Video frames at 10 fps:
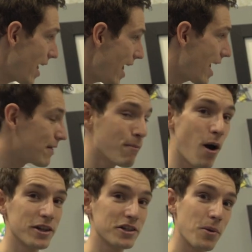here, the
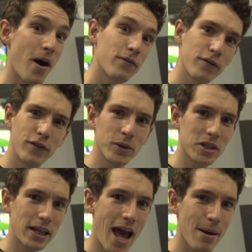minus 12 fills
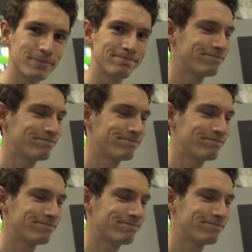the gap.